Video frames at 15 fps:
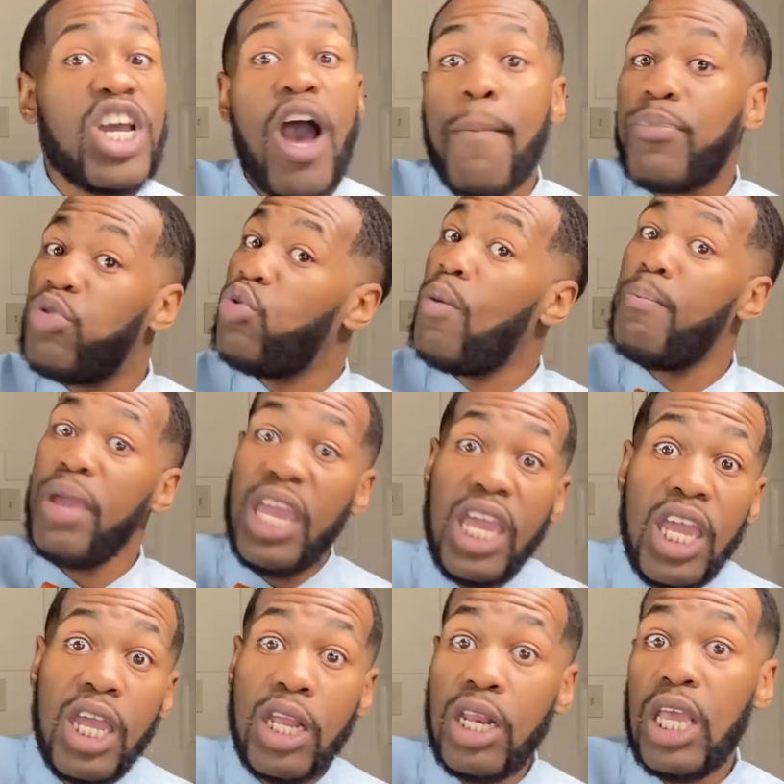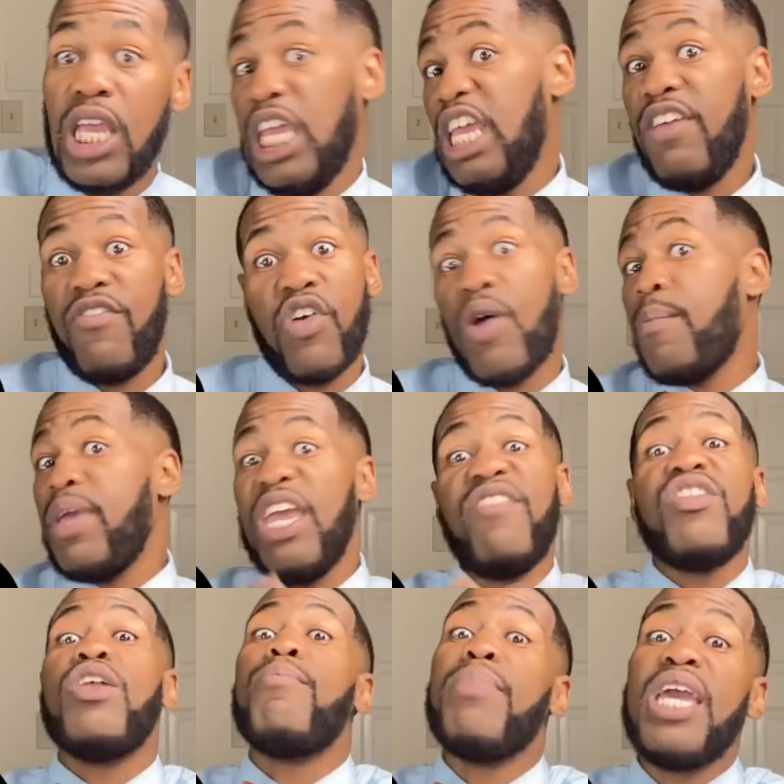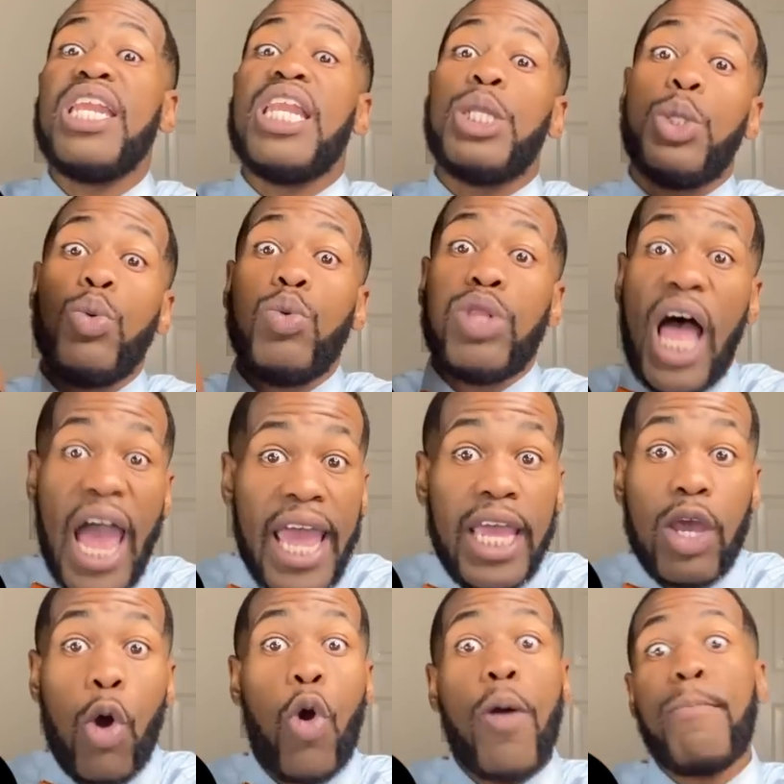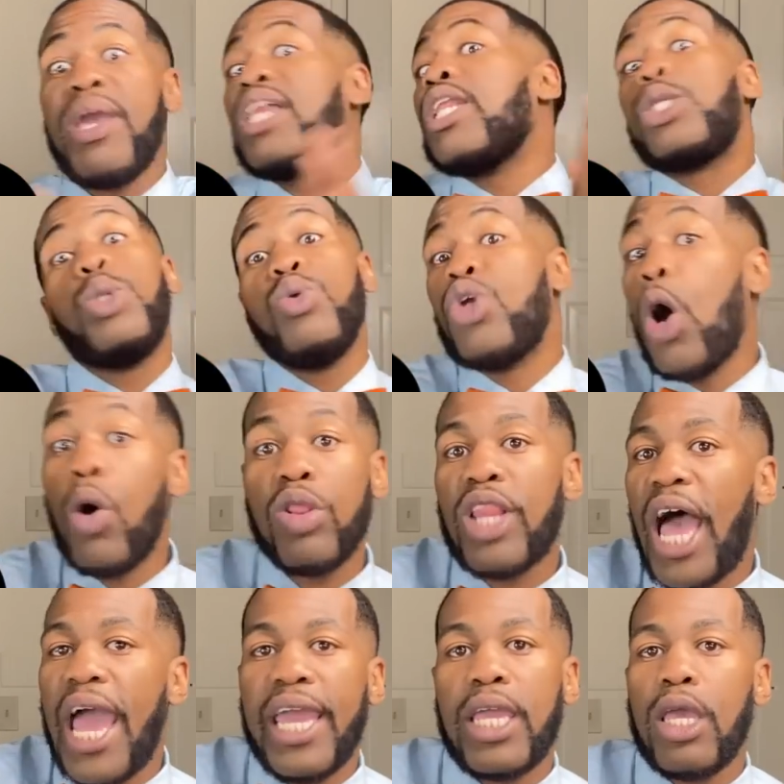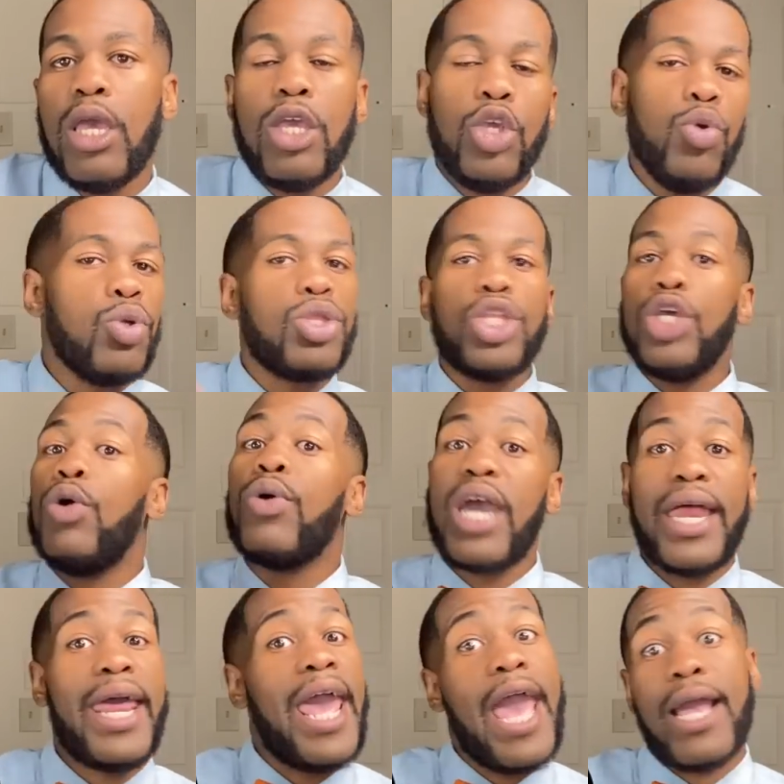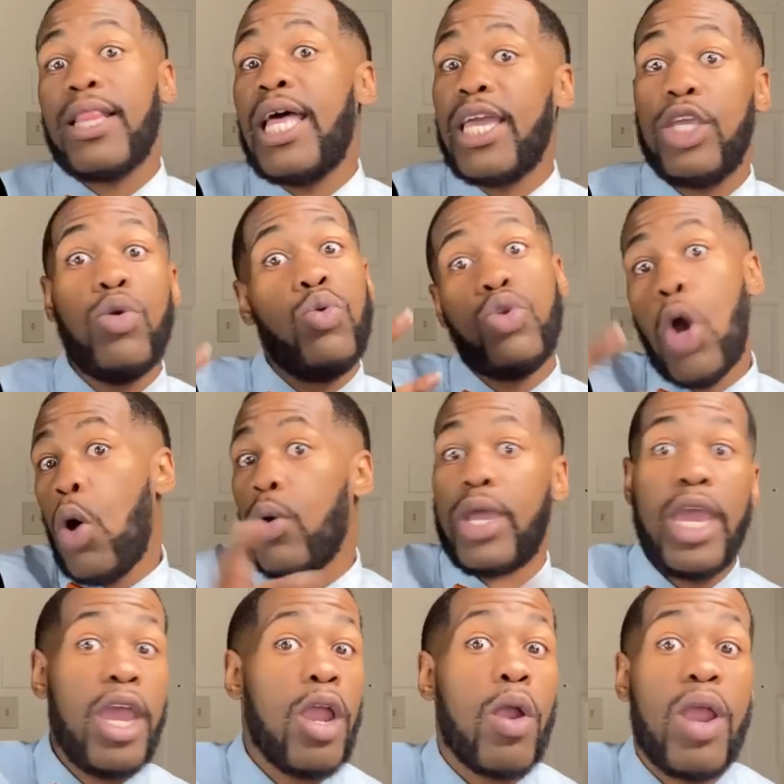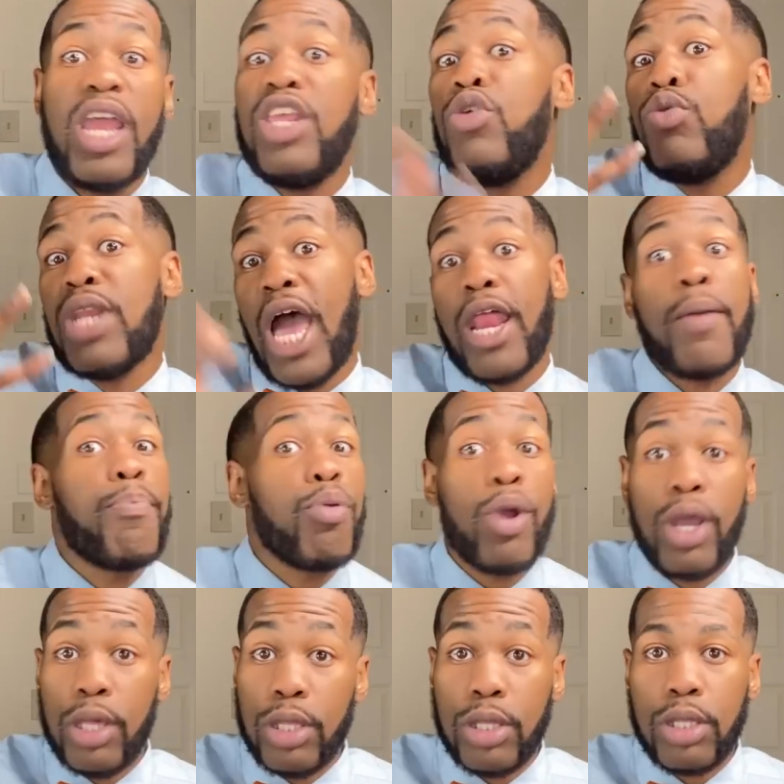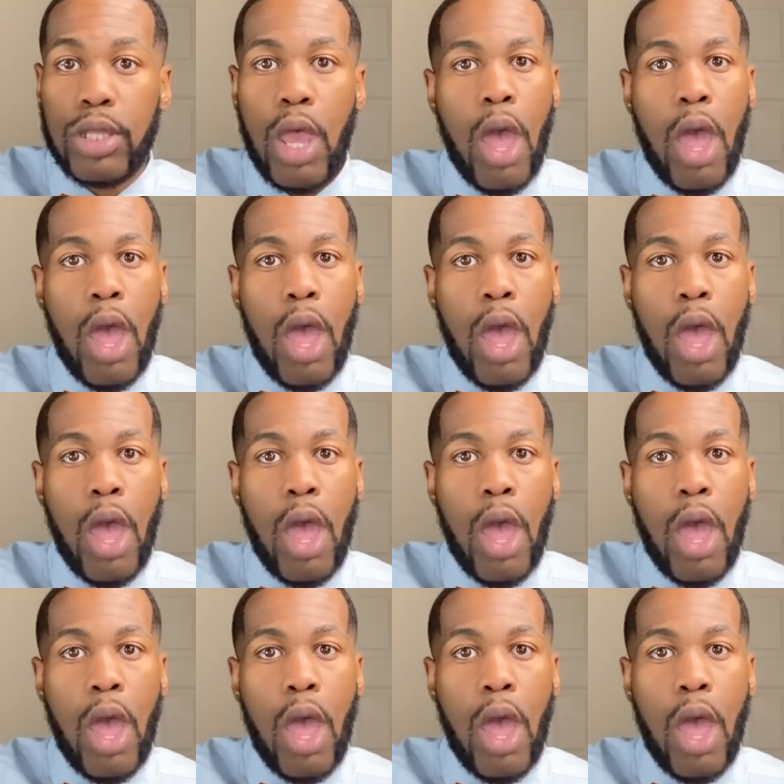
comes to a man, even even a man that you like or a man that you don't like, you still gotta act like you don't care and you not impressed.